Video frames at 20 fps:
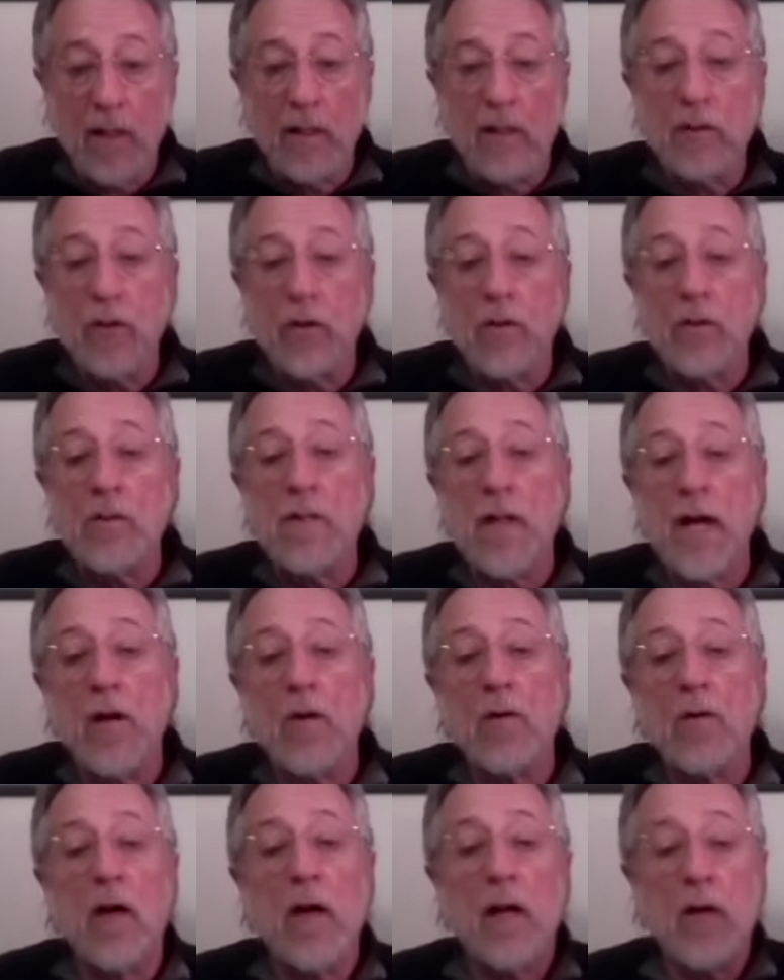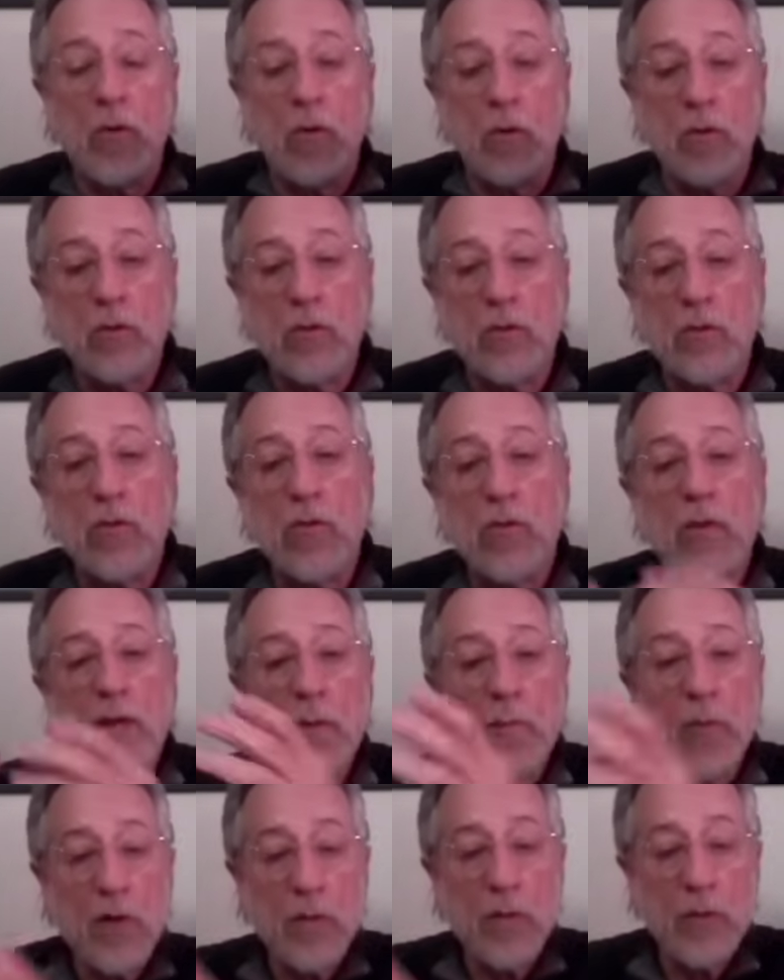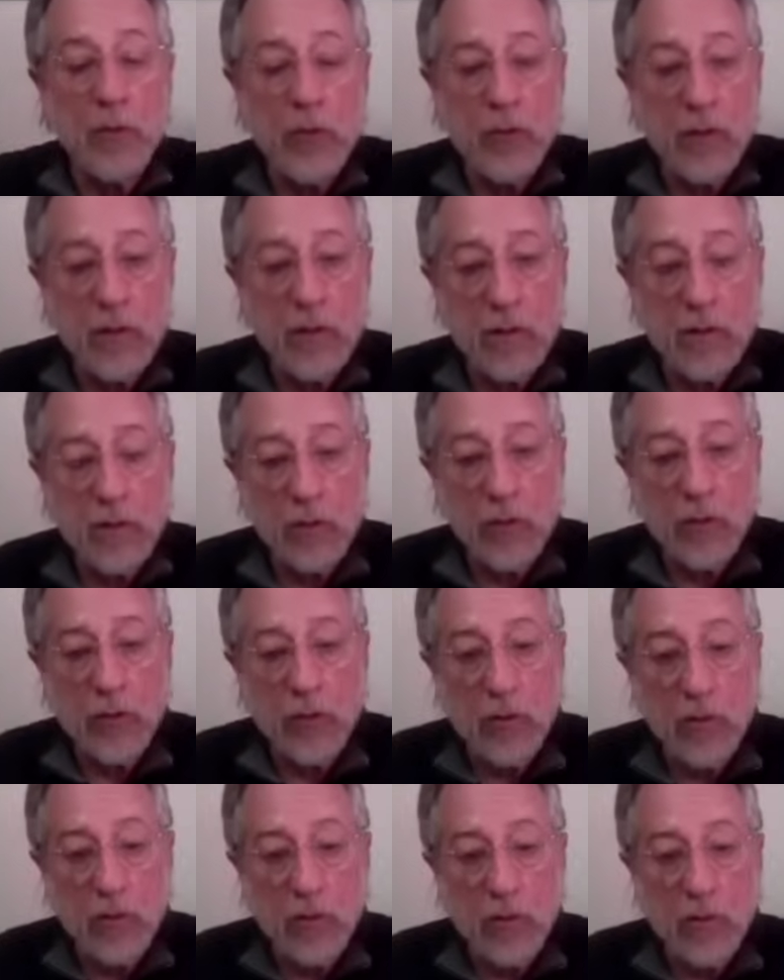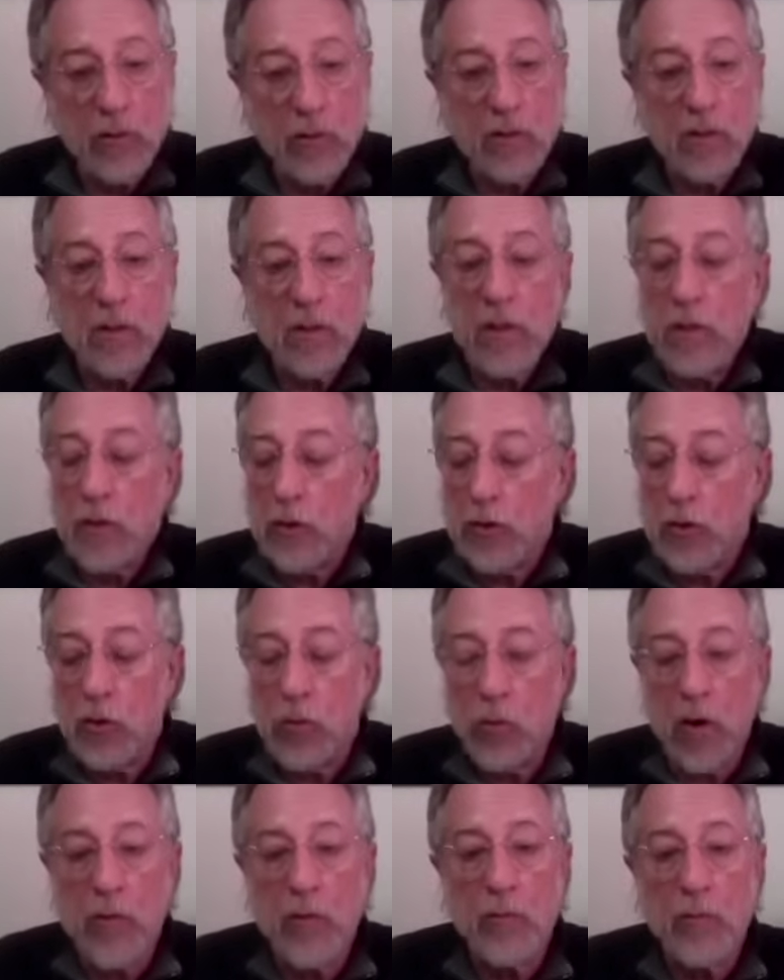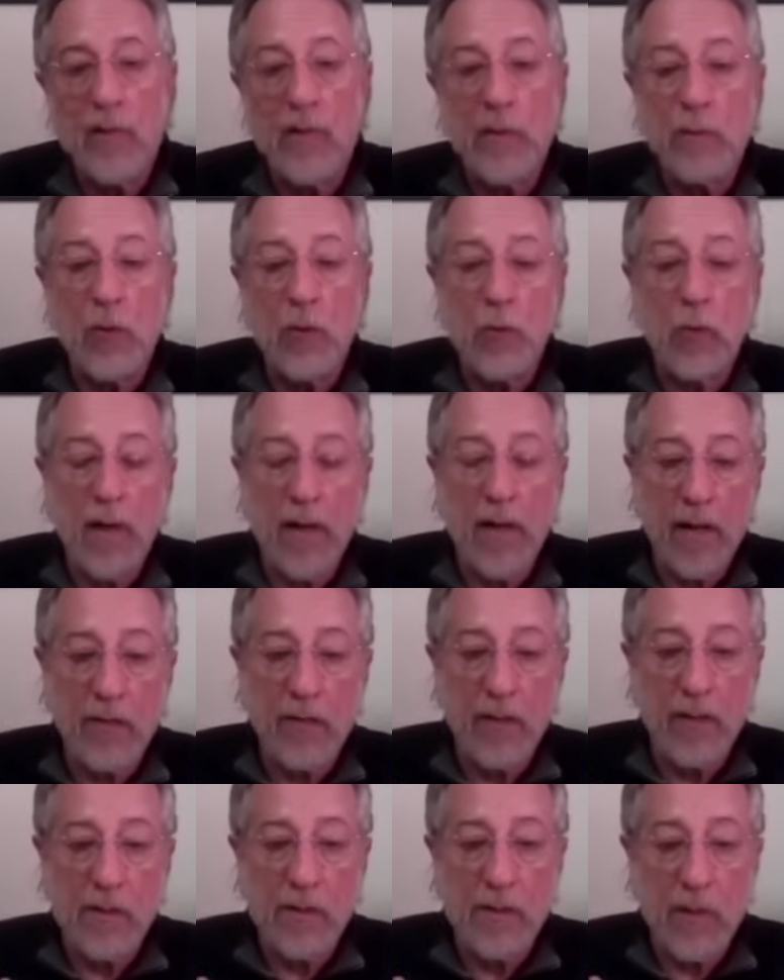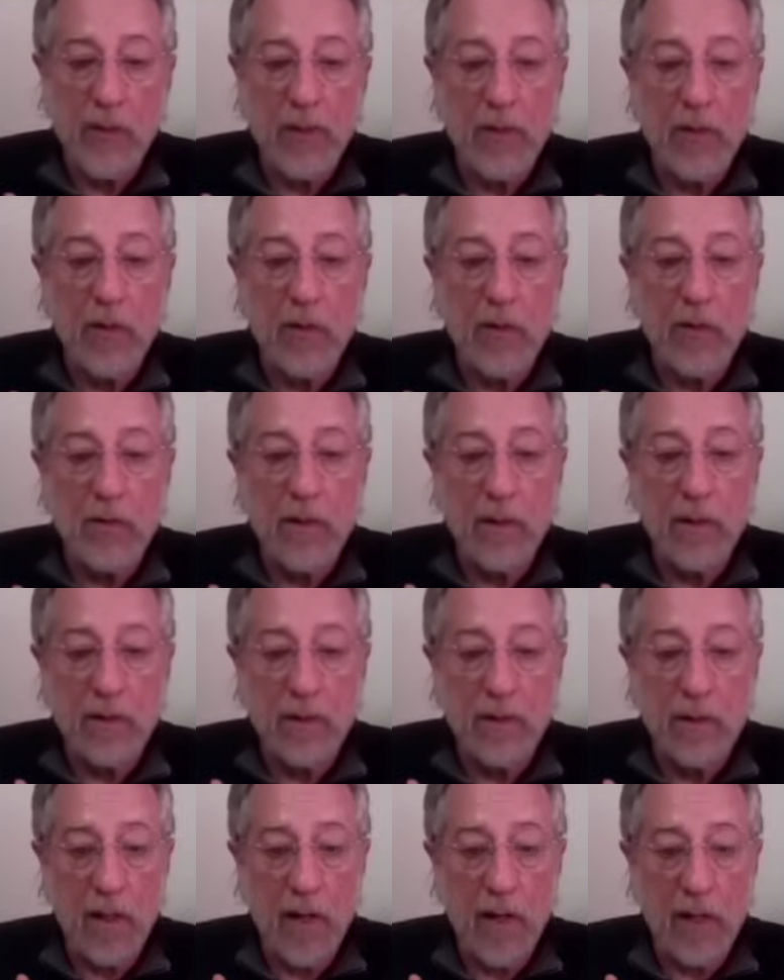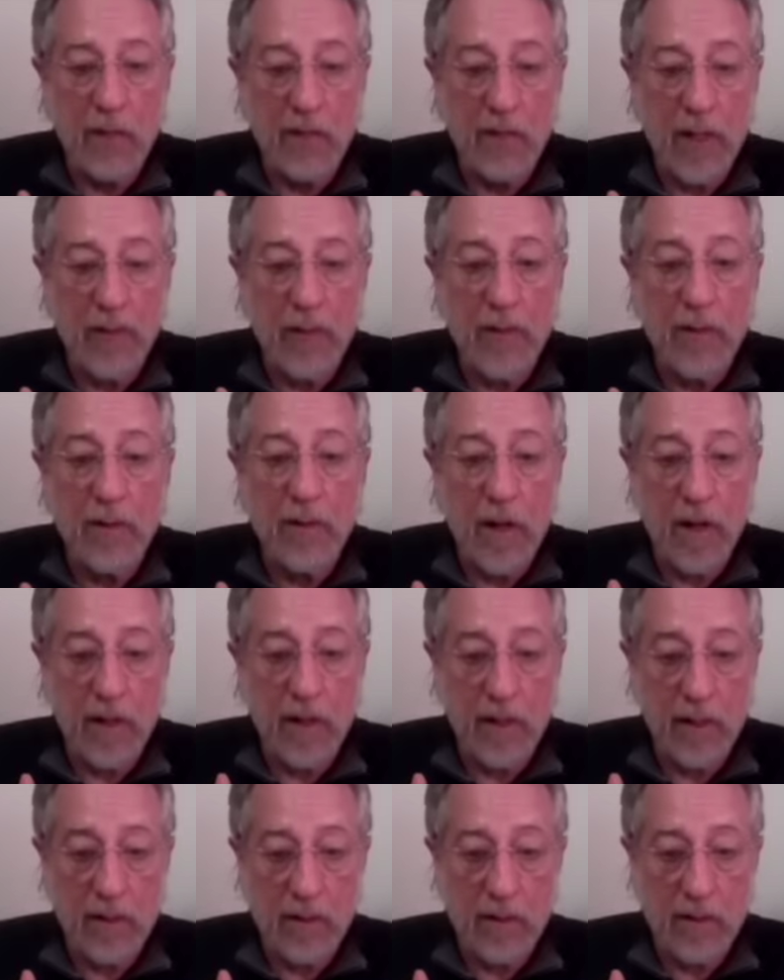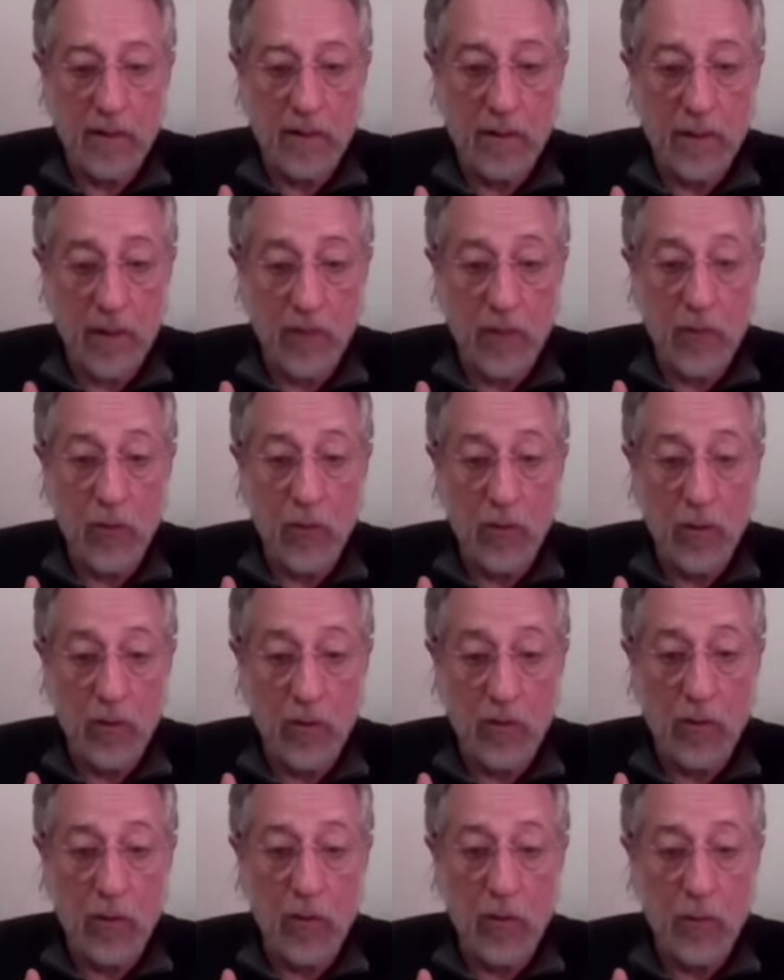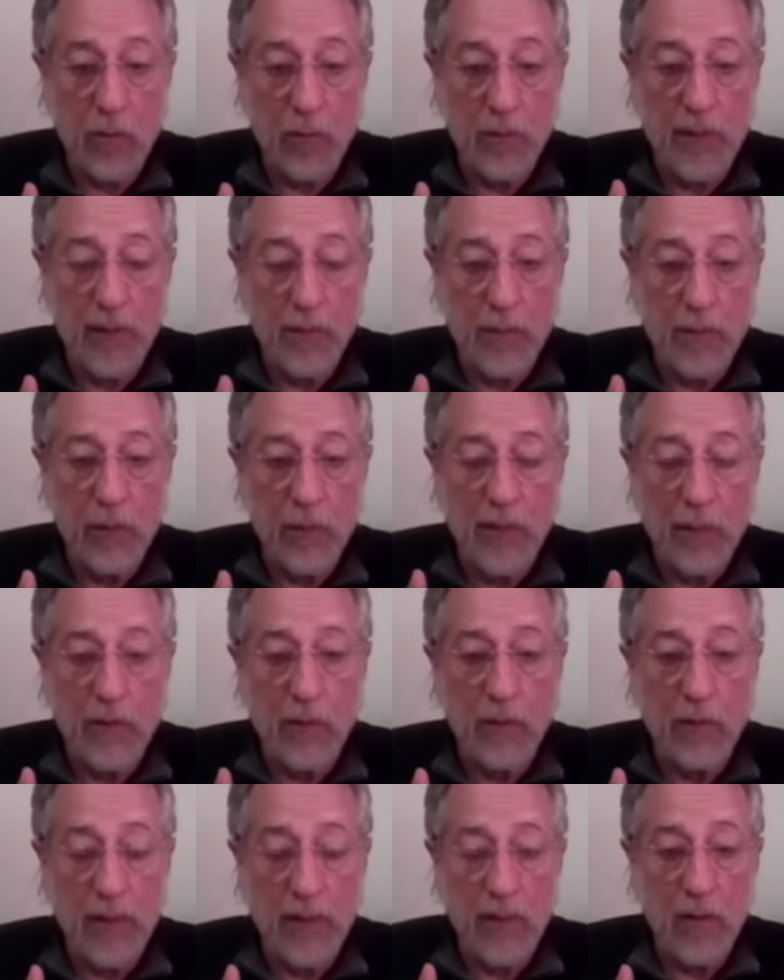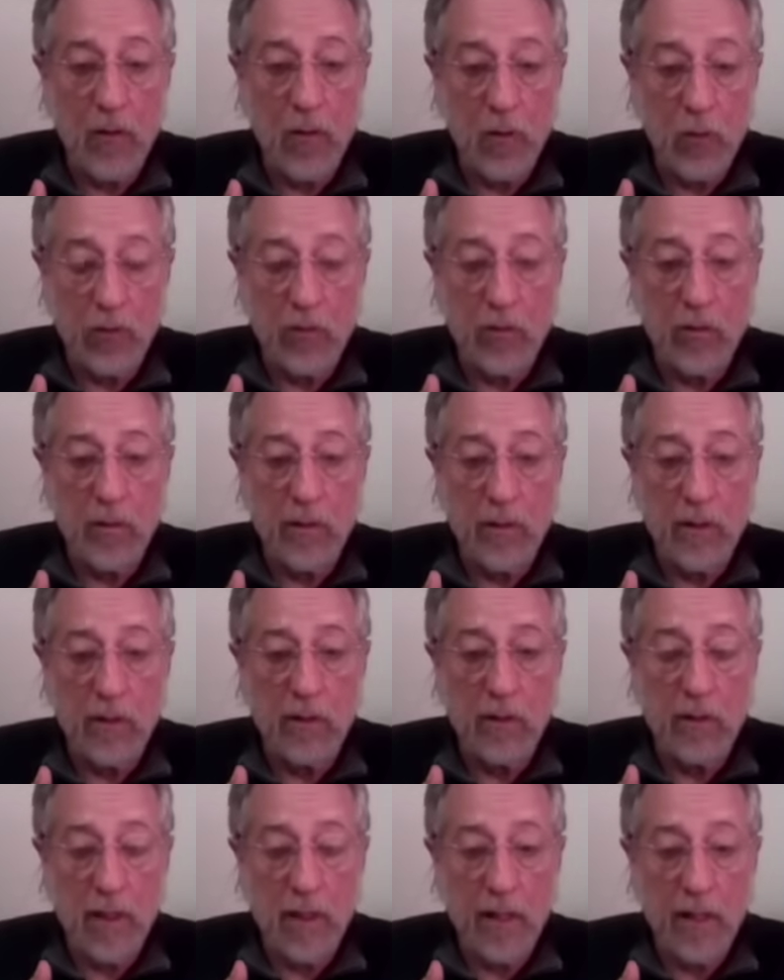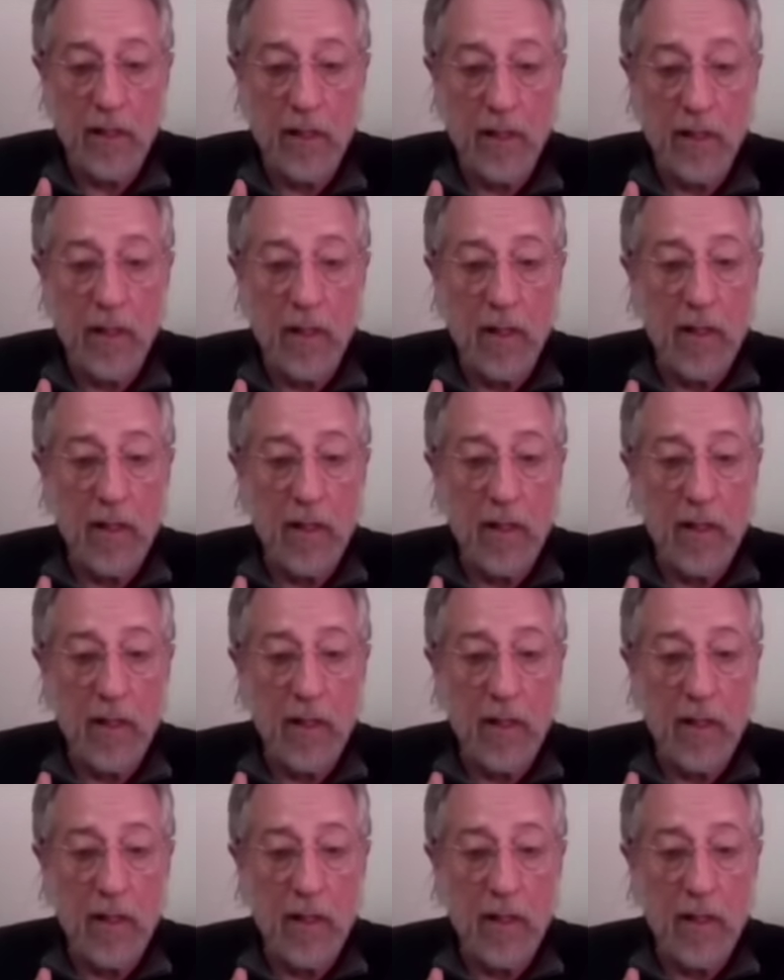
Turns out, I wrote the story, I published it in Osho News, two other people were having seminars on uh, death and dying because every all the old people people are getting older and they're dying.